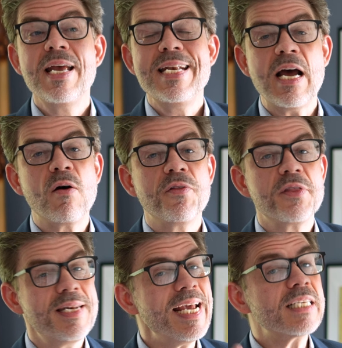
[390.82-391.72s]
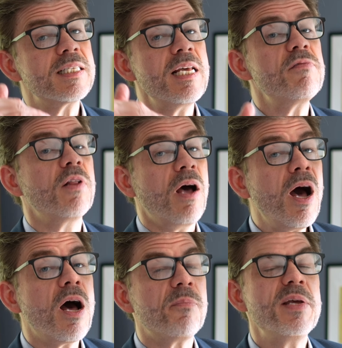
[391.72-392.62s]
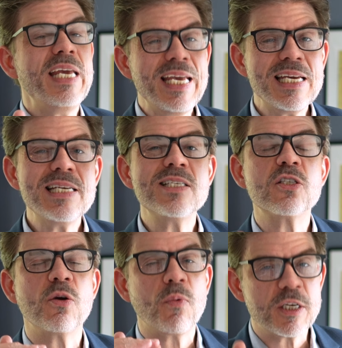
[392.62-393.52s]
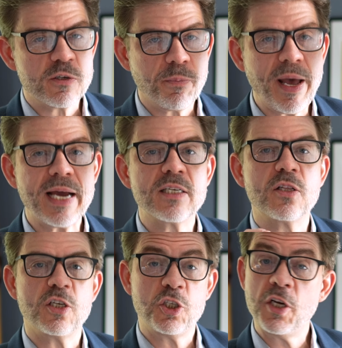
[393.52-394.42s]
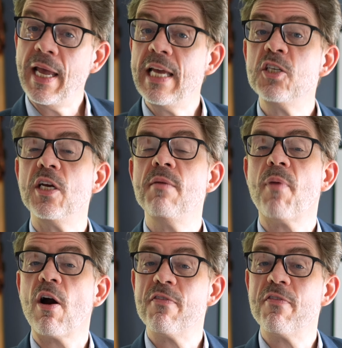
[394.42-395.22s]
Now, the next level up is to respect the change in bar